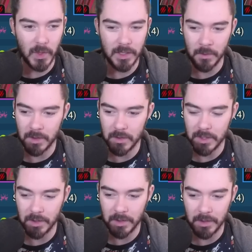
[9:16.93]
I don't
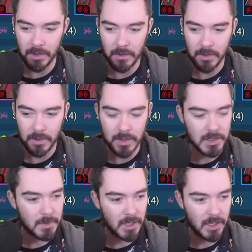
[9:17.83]
use her.
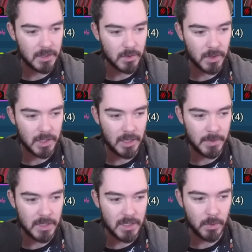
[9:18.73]
Speed, crit
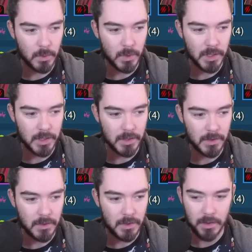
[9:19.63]
damage, that would work.
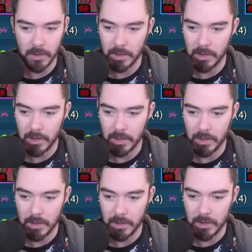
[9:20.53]

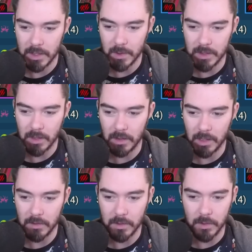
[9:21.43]
This one's got a
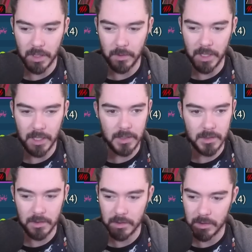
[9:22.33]
lot of crit
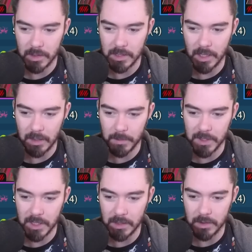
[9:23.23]
rate. Attack
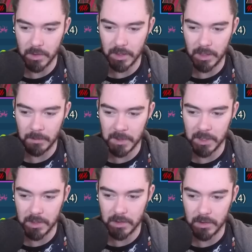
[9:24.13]
percent, crit
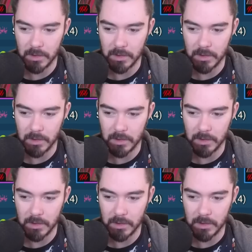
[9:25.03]
damage.